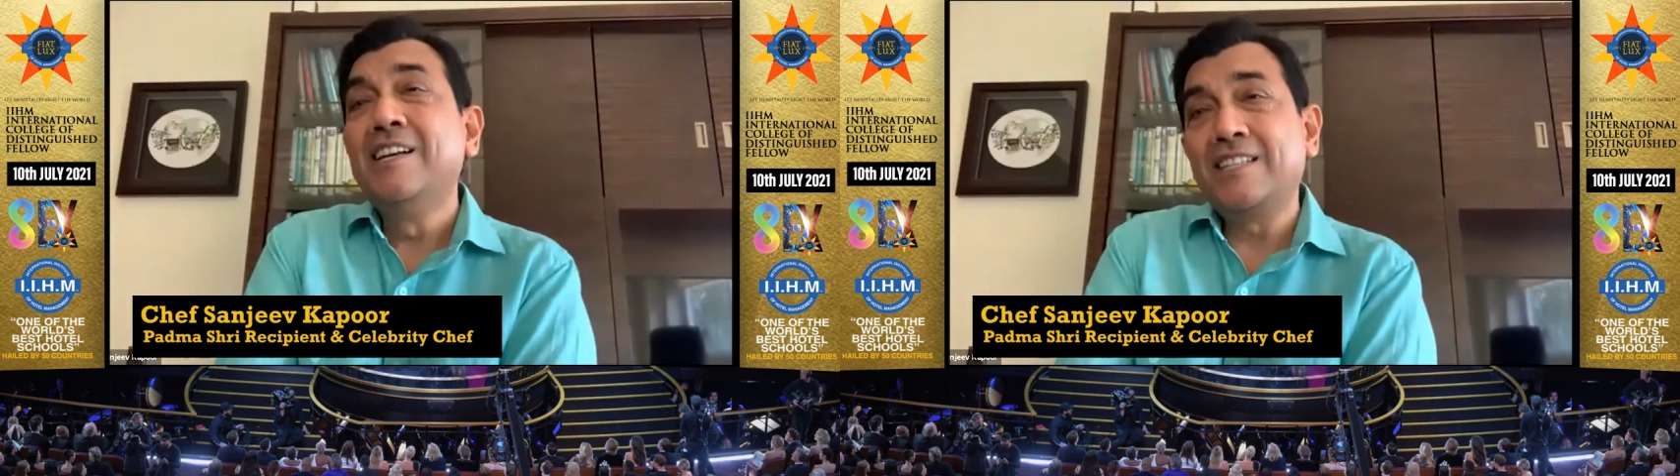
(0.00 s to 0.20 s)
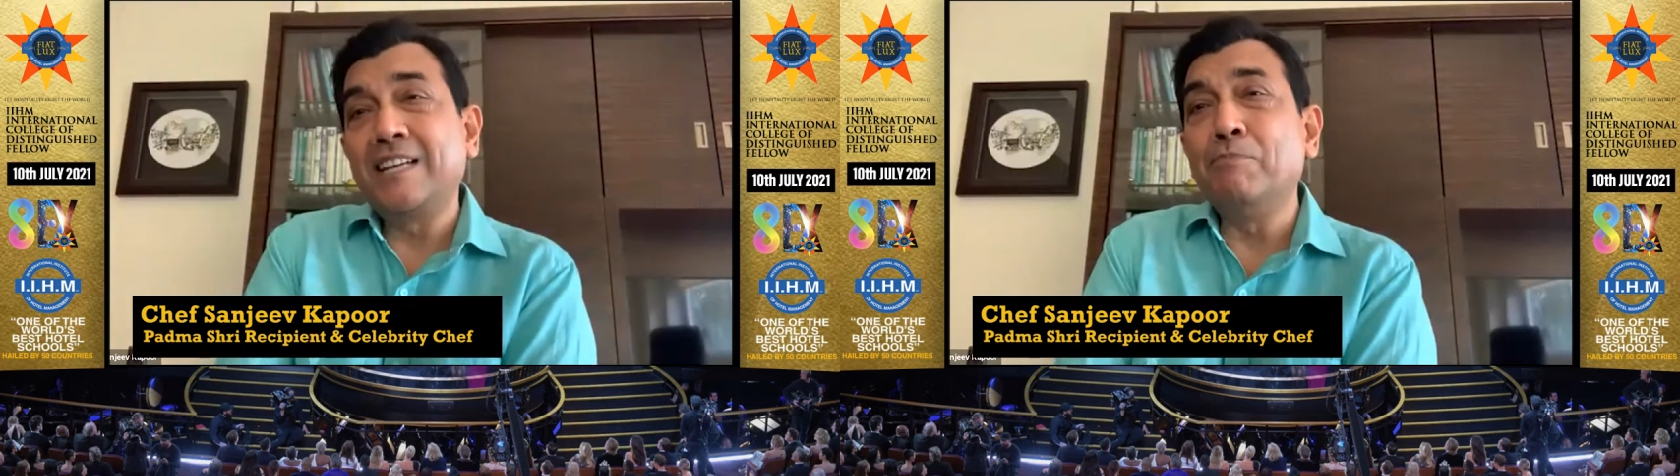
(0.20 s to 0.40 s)

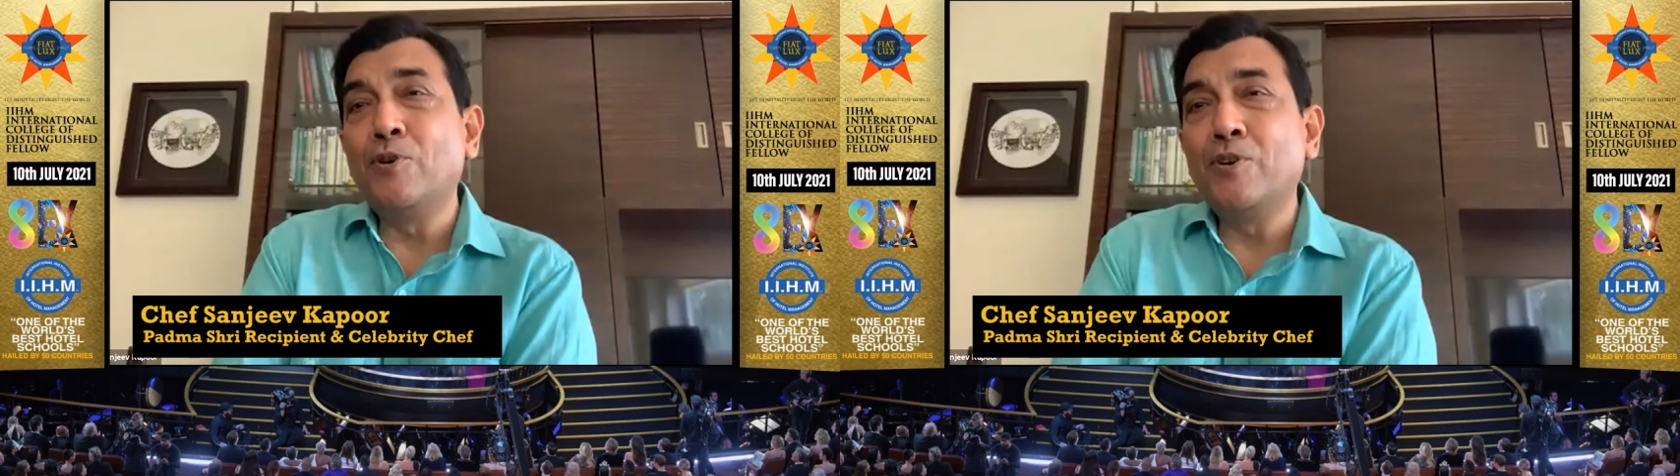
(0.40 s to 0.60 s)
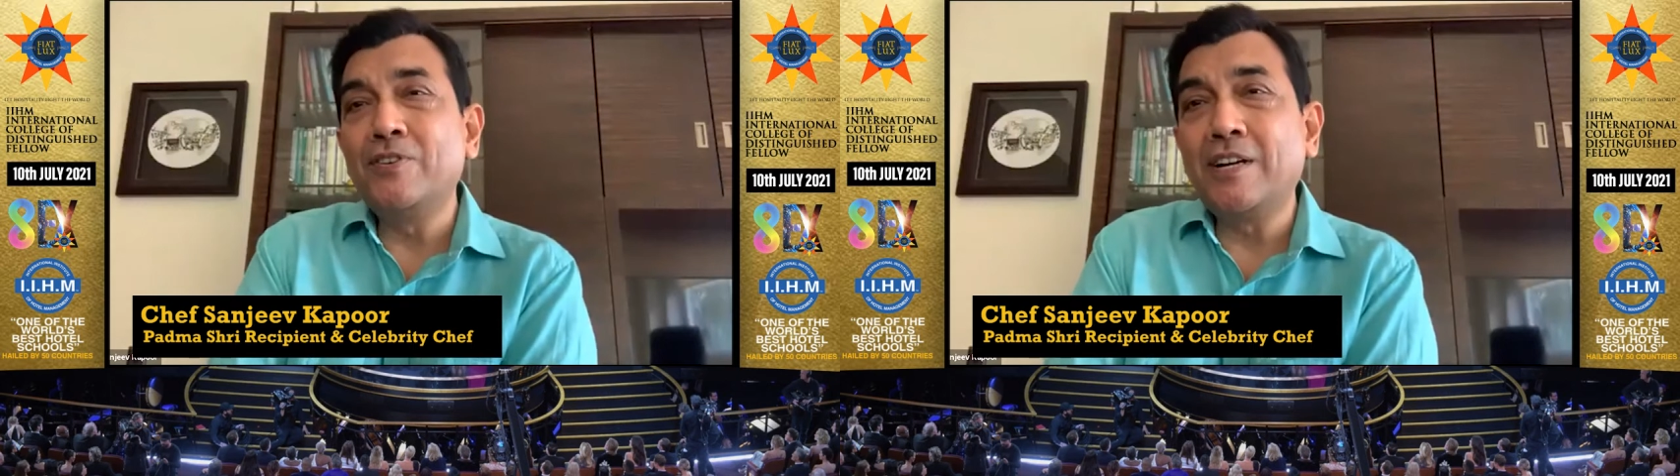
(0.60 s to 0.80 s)
Some
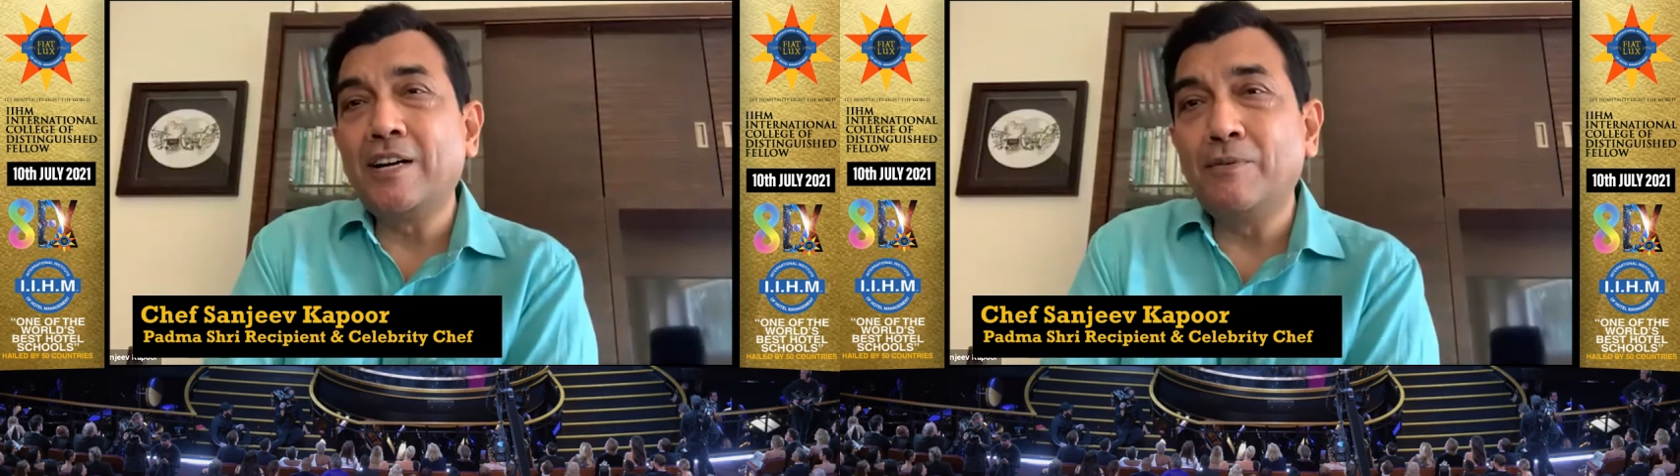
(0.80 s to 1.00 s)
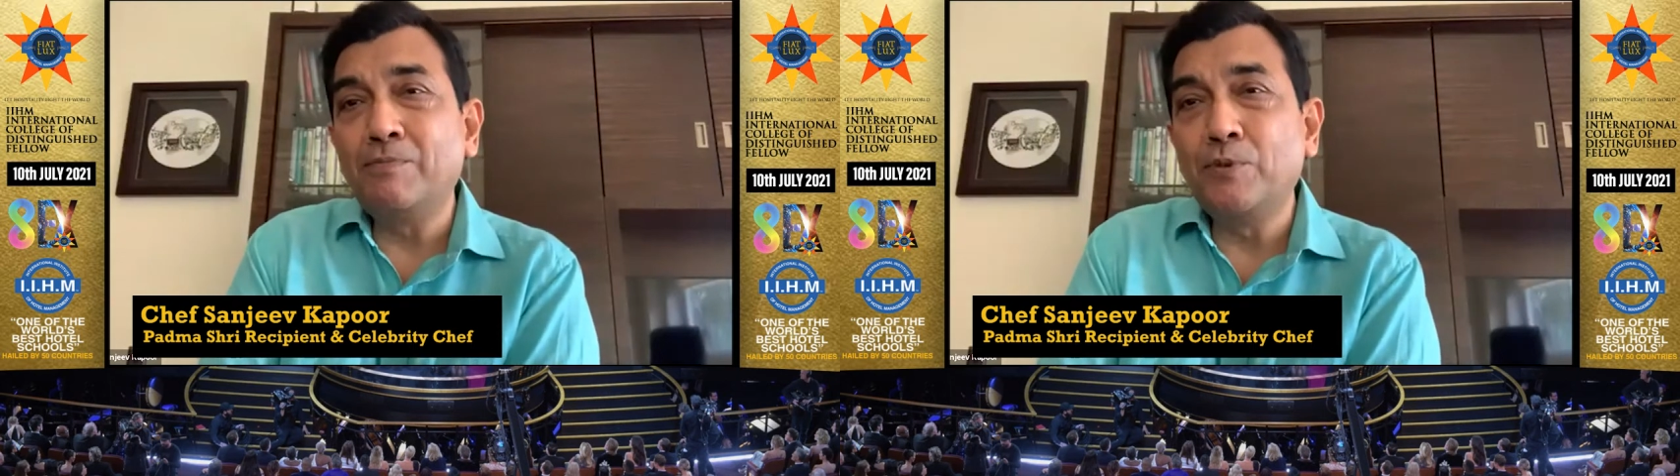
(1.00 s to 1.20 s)

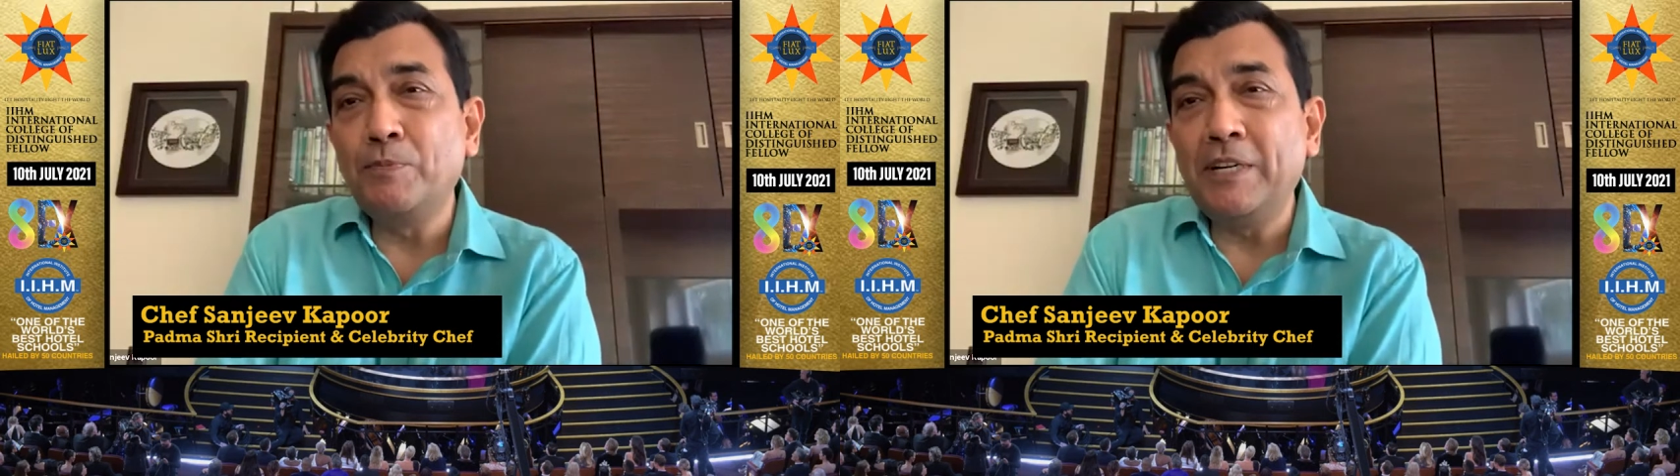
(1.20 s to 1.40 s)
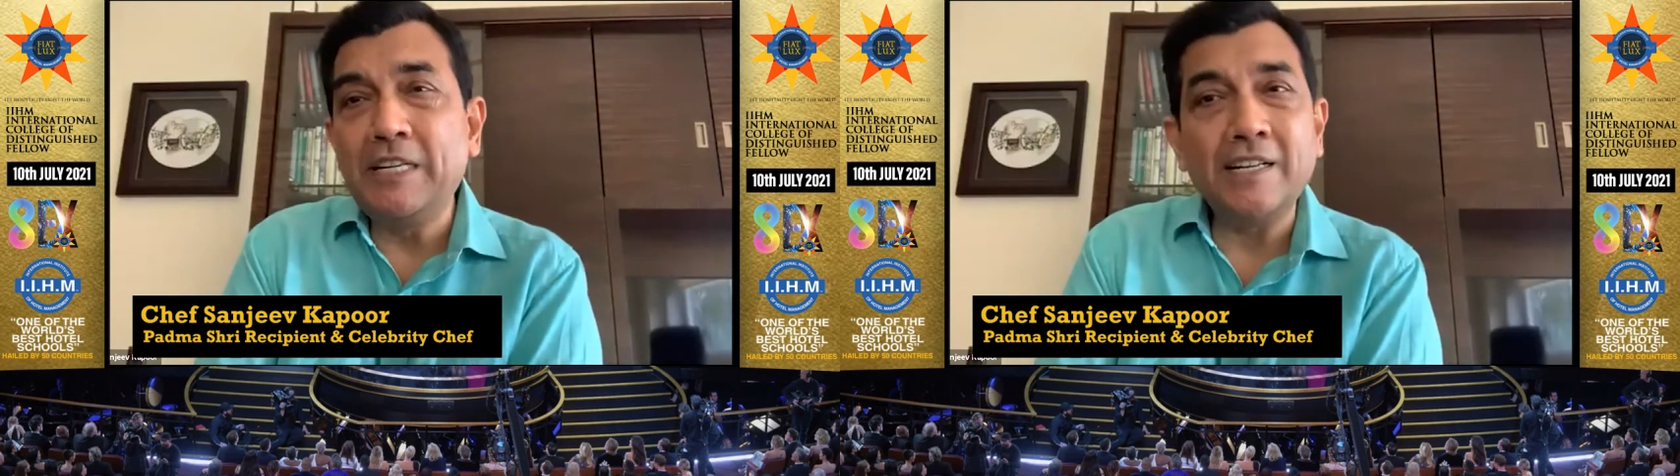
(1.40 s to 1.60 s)
more
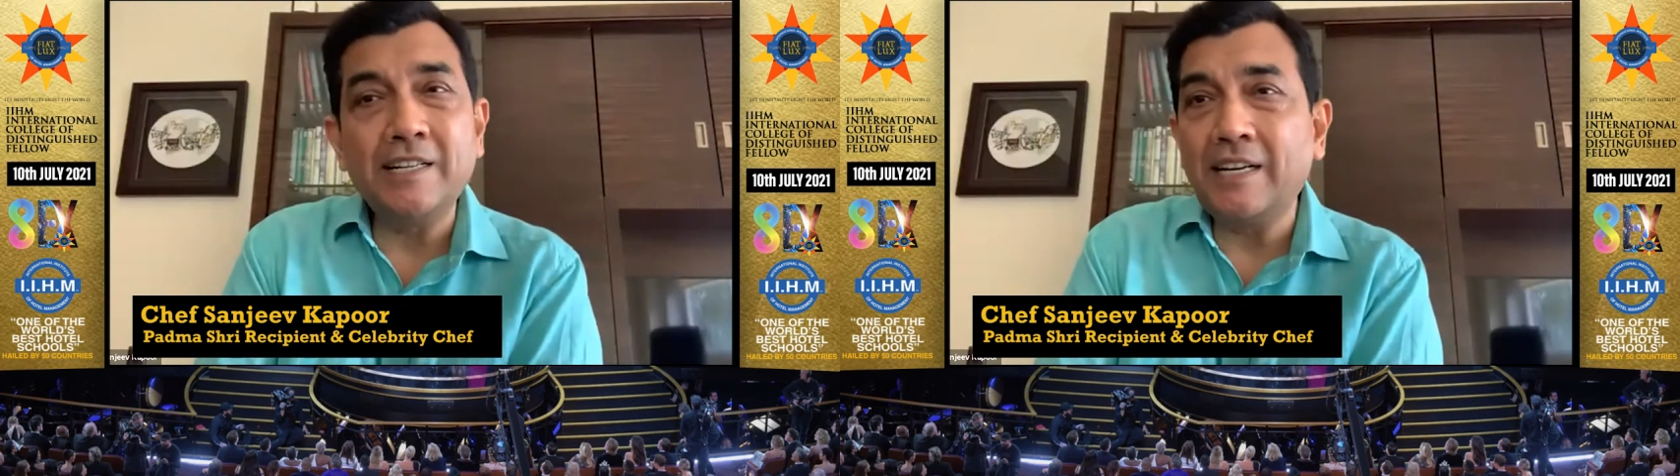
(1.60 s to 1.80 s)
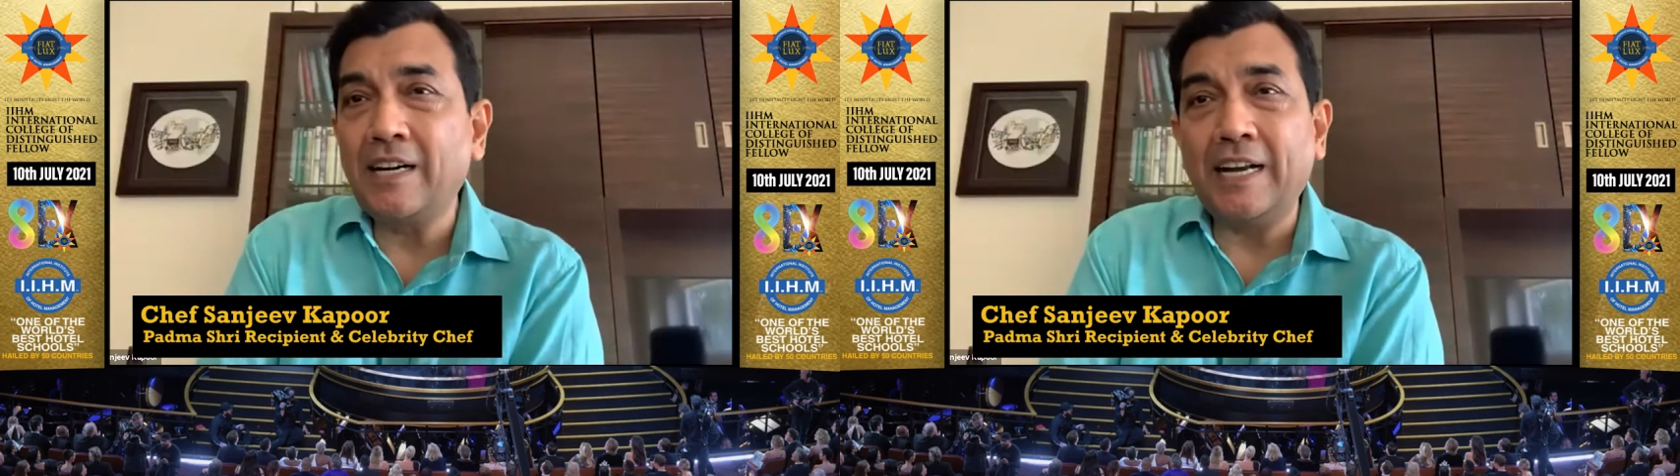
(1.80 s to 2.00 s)
would be done.